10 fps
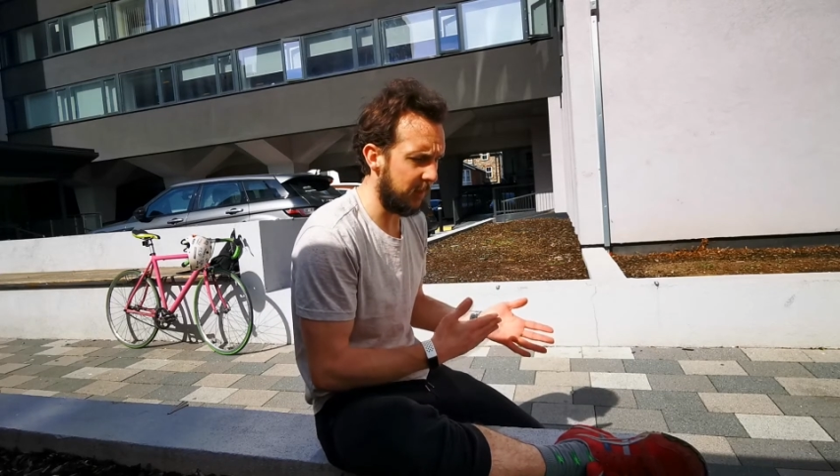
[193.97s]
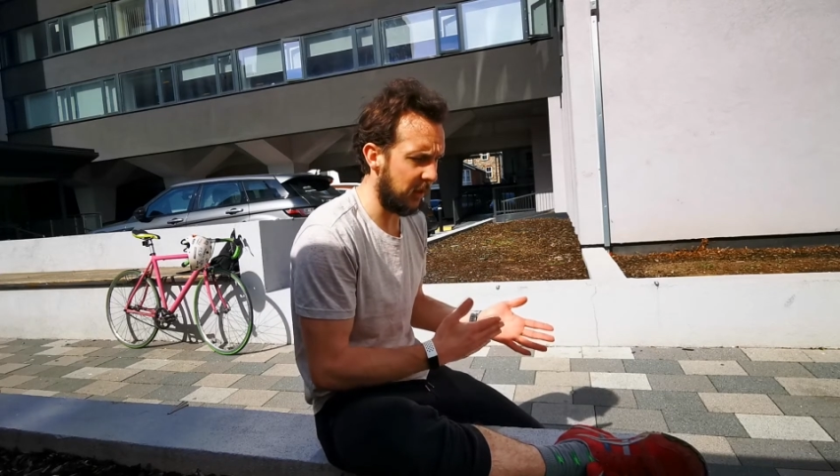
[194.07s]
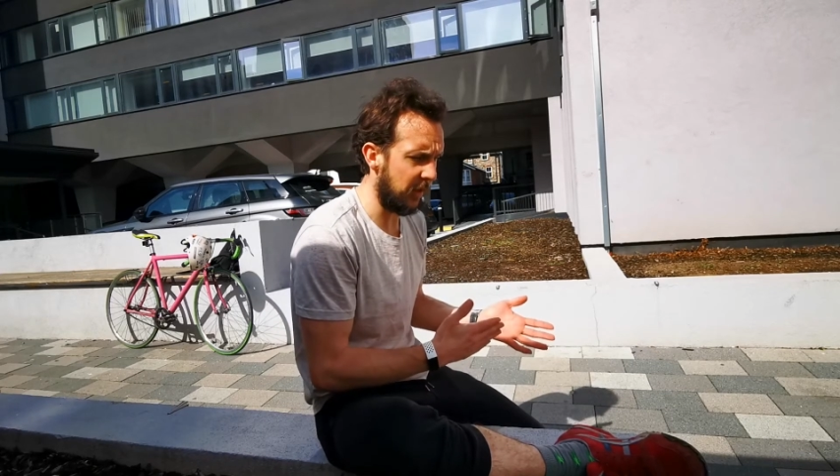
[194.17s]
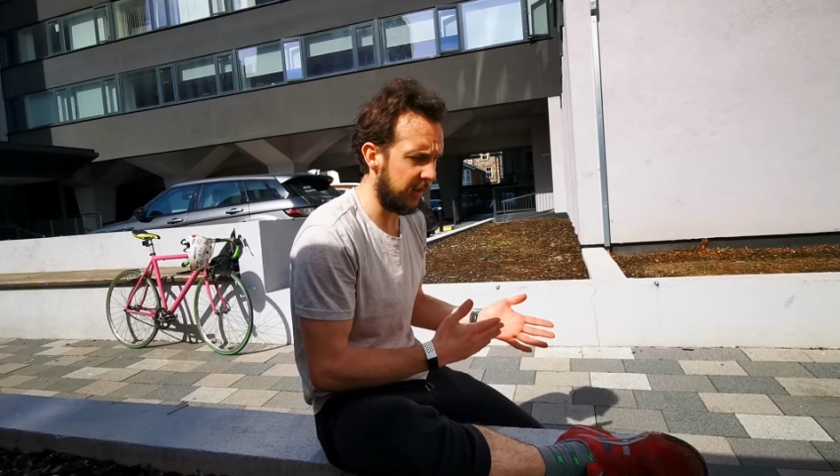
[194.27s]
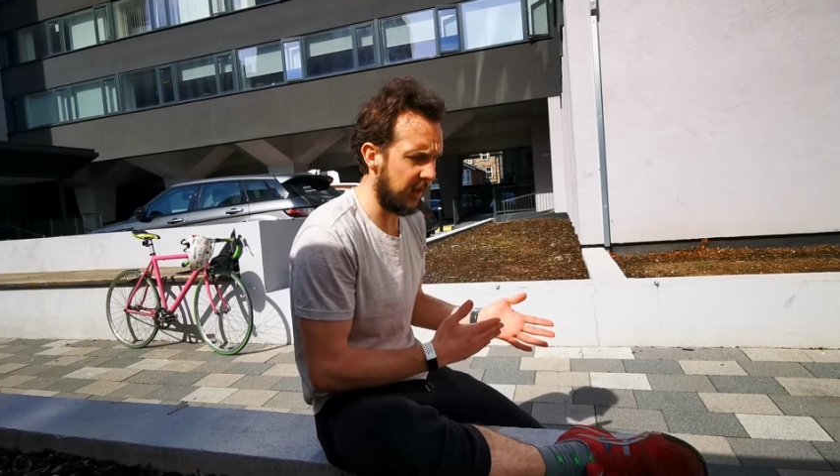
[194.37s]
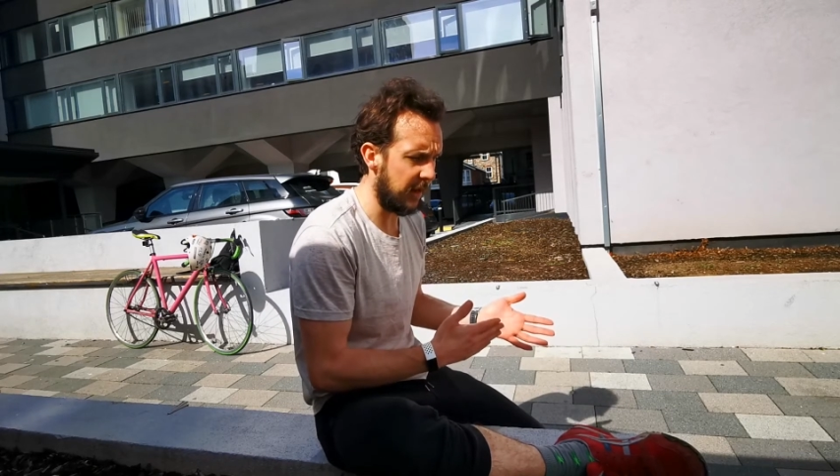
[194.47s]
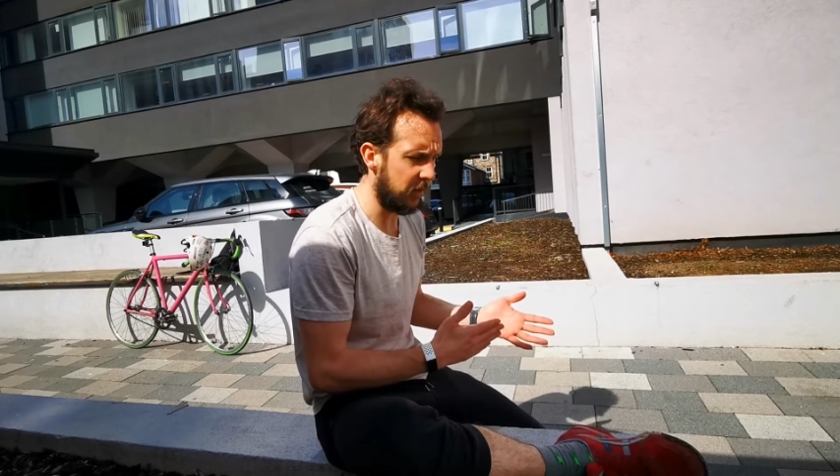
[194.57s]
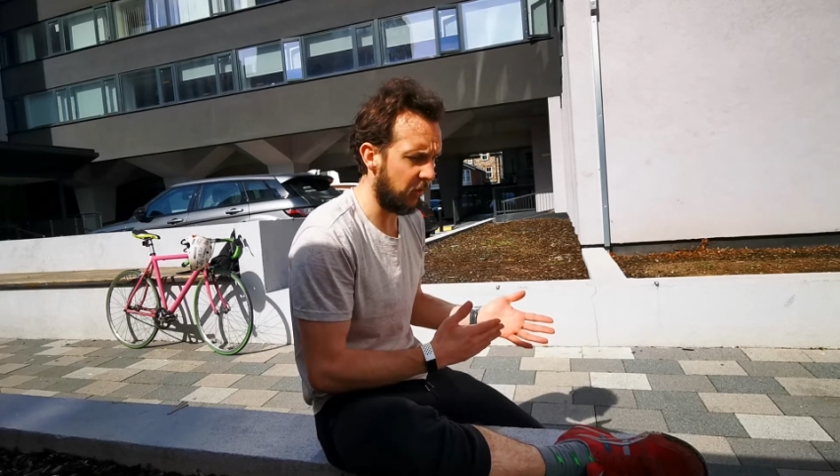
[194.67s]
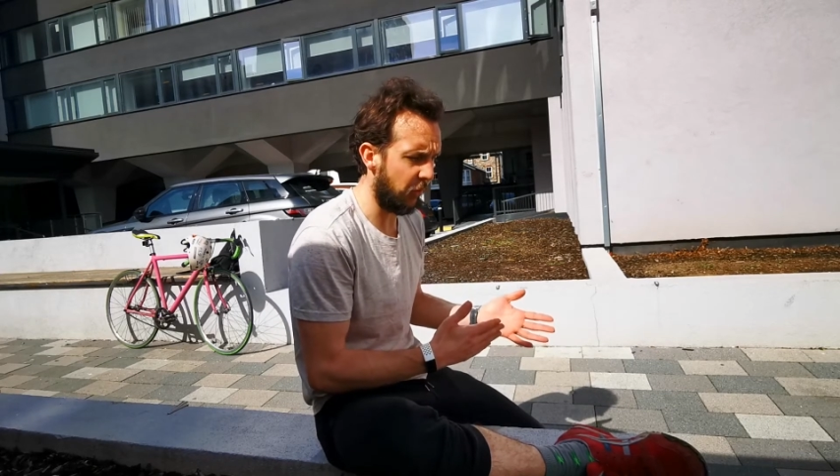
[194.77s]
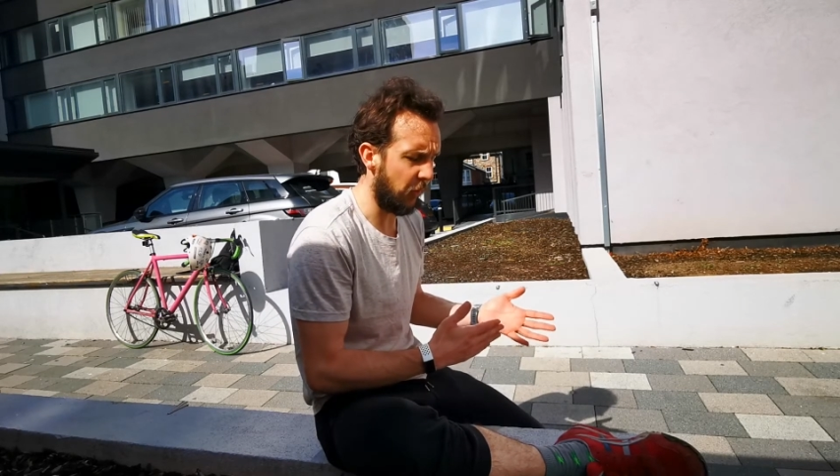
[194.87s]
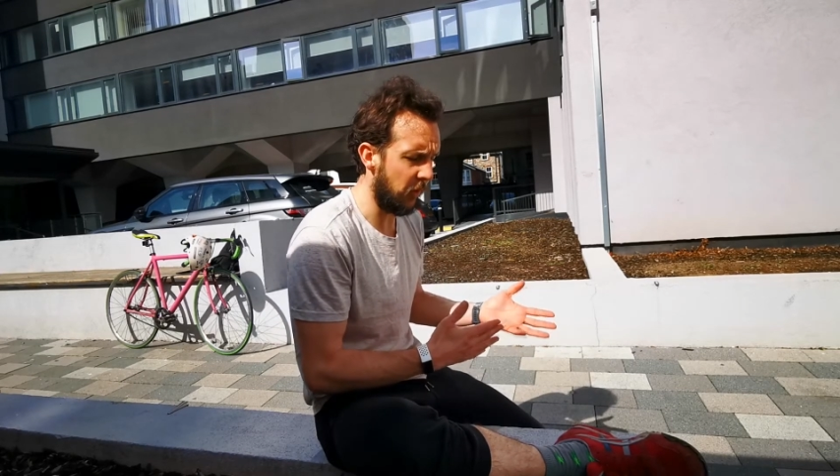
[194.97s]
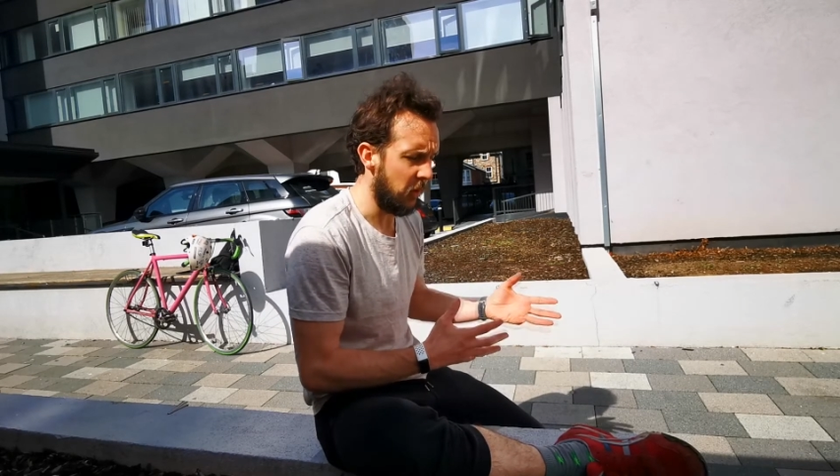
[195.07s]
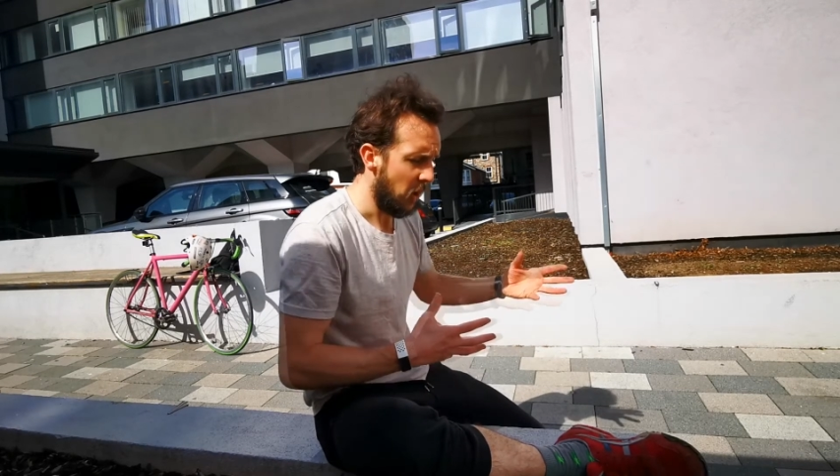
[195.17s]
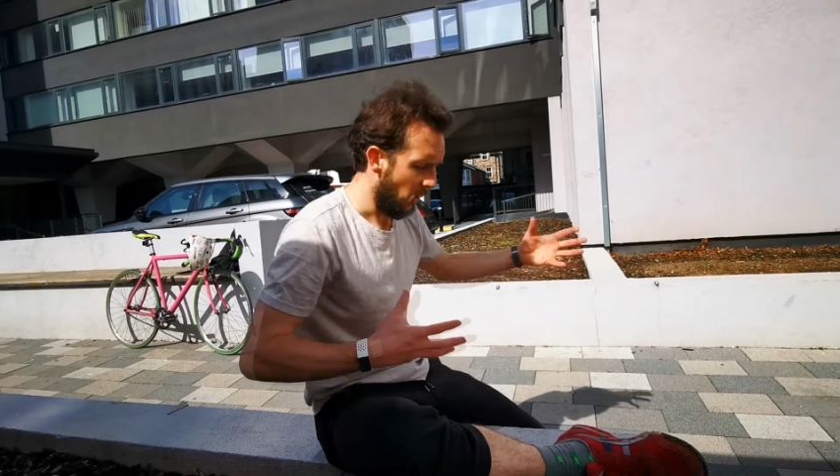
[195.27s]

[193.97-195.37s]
about that diagonal throw